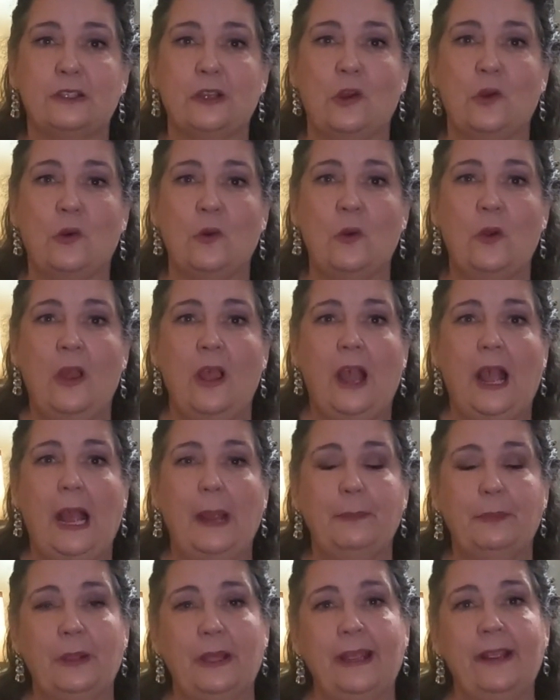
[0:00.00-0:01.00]
So
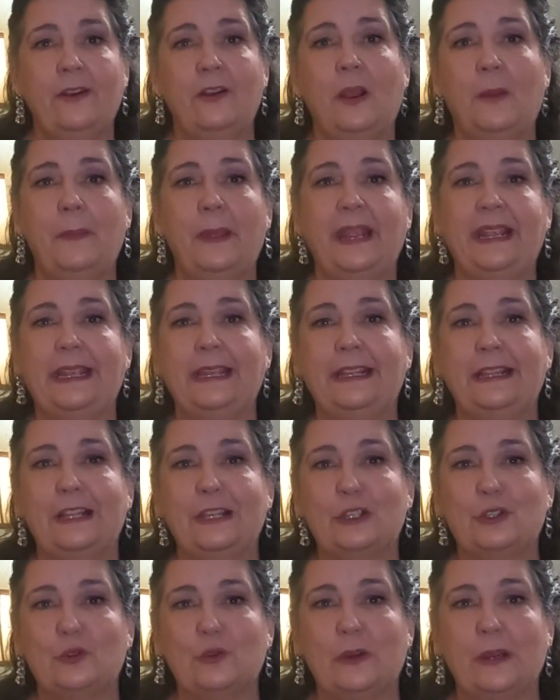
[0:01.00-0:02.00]
I plan on making
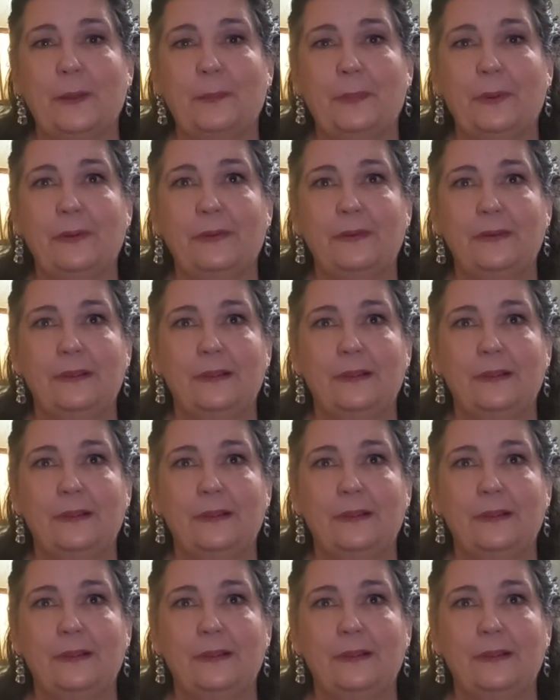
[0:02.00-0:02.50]
this trip